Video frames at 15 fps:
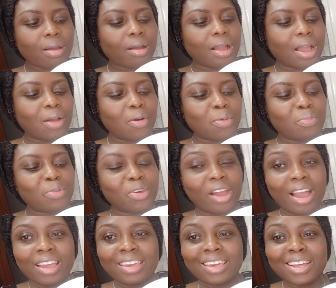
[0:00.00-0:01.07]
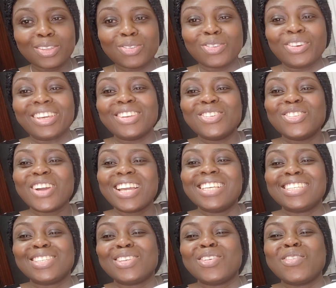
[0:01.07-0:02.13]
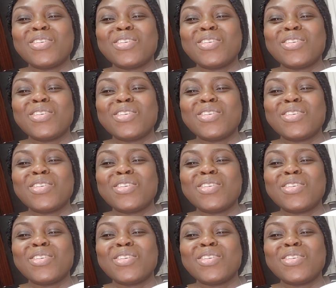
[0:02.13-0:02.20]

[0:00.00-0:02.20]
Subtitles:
I hope you are here to enjoy this.